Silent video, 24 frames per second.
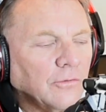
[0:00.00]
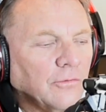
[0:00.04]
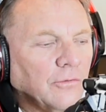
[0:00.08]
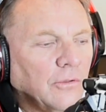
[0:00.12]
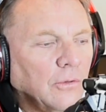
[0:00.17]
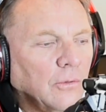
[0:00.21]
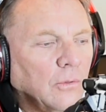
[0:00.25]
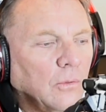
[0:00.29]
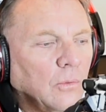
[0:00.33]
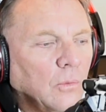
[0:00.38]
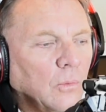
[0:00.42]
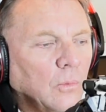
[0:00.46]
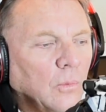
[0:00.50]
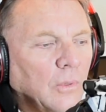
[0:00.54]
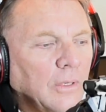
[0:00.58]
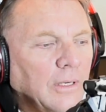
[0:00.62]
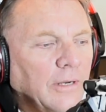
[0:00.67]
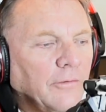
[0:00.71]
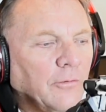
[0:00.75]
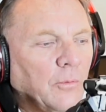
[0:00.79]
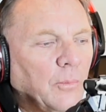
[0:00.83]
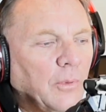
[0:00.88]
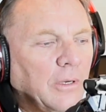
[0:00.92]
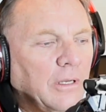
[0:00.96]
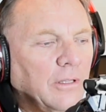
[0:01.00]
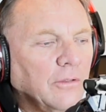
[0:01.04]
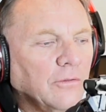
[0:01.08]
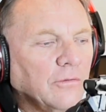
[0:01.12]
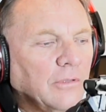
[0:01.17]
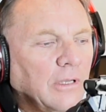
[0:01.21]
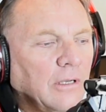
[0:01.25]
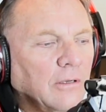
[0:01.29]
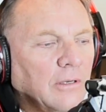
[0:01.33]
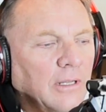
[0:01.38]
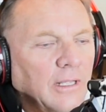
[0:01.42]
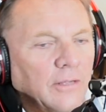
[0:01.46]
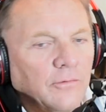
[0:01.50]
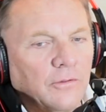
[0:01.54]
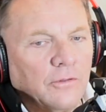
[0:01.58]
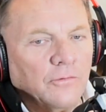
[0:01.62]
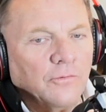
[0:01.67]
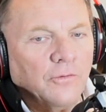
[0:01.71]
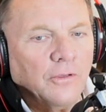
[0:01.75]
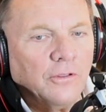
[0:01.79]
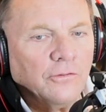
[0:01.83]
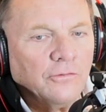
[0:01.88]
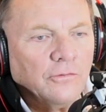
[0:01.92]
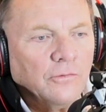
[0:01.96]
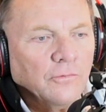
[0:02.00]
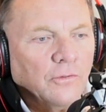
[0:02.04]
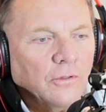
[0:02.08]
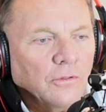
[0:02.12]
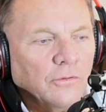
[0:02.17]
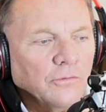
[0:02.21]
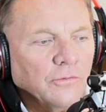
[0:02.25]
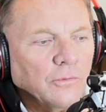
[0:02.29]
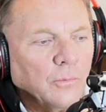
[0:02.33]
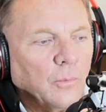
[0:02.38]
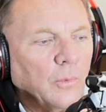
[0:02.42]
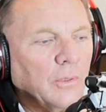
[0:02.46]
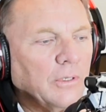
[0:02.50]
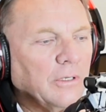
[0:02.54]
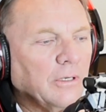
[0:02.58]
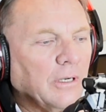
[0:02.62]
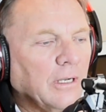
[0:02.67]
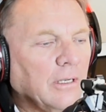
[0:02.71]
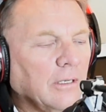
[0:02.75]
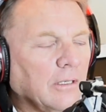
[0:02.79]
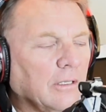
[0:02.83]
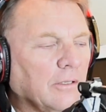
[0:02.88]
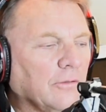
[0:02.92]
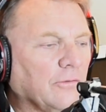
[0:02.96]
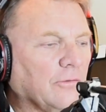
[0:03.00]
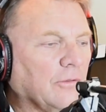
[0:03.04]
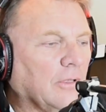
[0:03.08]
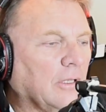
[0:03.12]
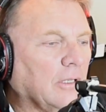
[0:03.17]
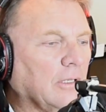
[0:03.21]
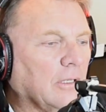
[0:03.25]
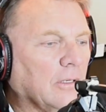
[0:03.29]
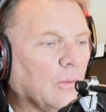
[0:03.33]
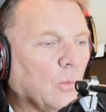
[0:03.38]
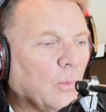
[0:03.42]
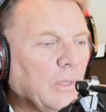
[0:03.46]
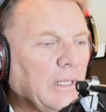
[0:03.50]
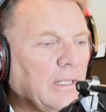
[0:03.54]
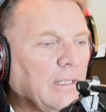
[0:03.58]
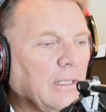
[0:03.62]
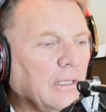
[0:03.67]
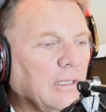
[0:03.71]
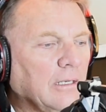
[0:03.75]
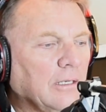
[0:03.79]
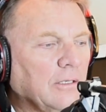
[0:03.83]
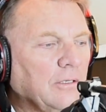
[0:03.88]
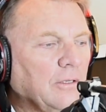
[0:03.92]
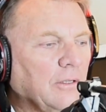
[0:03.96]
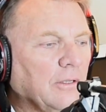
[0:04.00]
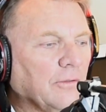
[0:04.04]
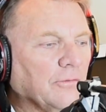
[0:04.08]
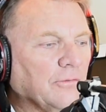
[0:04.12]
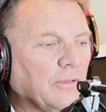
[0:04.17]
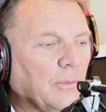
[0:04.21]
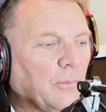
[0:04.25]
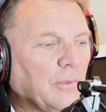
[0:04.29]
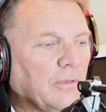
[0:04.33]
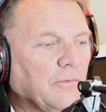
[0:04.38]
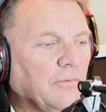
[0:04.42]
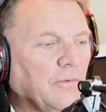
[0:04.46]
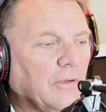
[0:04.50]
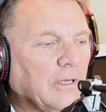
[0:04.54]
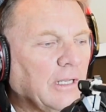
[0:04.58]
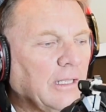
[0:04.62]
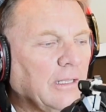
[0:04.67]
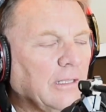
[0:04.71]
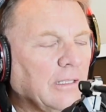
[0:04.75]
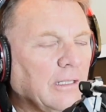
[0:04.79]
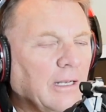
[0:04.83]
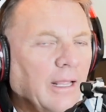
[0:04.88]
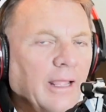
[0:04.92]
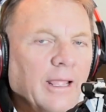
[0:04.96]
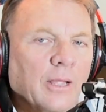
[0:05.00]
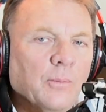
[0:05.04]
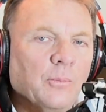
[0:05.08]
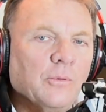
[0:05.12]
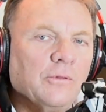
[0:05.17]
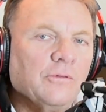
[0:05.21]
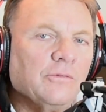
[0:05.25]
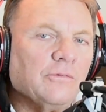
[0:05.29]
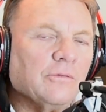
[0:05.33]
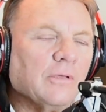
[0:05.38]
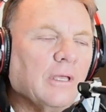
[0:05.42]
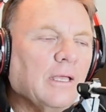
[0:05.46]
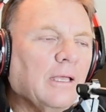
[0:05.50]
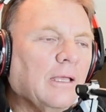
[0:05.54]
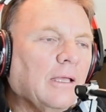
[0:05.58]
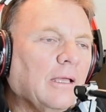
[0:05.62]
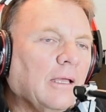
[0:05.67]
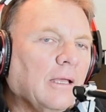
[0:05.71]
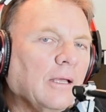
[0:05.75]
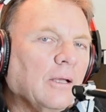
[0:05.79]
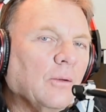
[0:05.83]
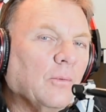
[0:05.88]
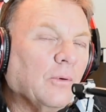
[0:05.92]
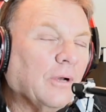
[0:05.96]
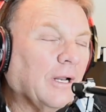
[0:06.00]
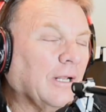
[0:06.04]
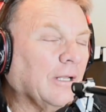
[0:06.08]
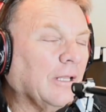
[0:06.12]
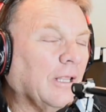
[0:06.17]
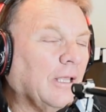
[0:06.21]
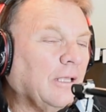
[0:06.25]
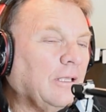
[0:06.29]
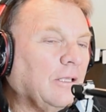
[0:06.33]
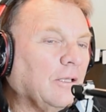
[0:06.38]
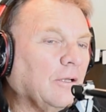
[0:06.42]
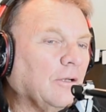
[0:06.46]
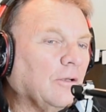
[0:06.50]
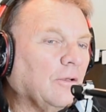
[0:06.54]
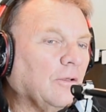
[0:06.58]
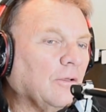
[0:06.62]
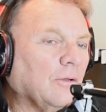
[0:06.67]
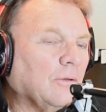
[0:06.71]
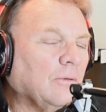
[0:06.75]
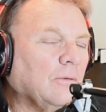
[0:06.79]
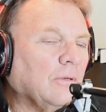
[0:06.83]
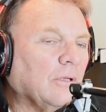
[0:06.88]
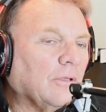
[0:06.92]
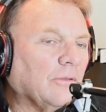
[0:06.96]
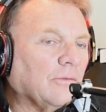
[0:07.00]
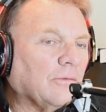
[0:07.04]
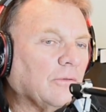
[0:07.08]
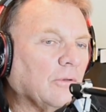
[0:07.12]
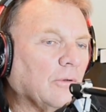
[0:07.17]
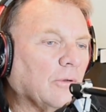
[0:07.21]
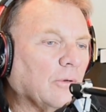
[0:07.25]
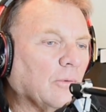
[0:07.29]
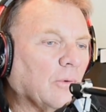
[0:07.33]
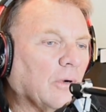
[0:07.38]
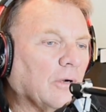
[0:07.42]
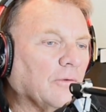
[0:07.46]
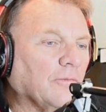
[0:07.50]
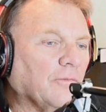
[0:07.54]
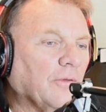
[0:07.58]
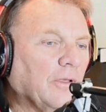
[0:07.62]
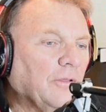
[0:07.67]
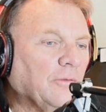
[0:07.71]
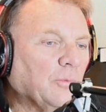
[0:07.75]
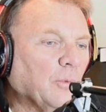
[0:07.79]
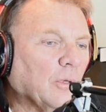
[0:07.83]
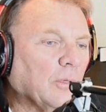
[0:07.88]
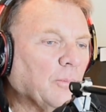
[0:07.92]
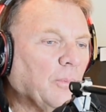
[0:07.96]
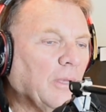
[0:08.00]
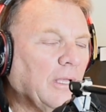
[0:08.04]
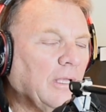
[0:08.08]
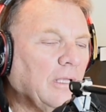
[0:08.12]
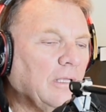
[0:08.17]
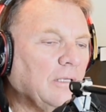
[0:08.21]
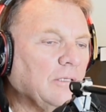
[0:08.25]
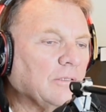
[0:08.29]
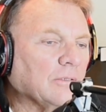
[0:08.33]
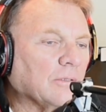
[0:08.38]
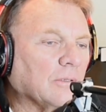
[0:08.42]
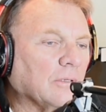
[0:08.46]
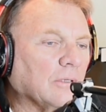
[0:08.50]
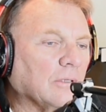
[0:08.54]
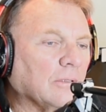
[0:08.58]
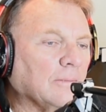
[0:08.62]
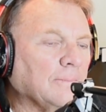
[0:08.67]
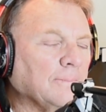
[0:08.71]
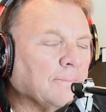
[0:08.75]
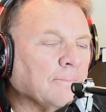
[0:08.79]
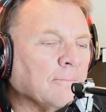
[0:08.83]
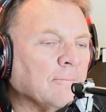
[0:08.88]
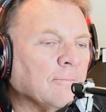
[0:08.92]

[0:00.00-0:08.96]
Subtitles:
So when everybody is out having festivals, and when you're out, let's say, on a weekend and you have something funny that happens, what I'd like you to do is go to our Facebook page or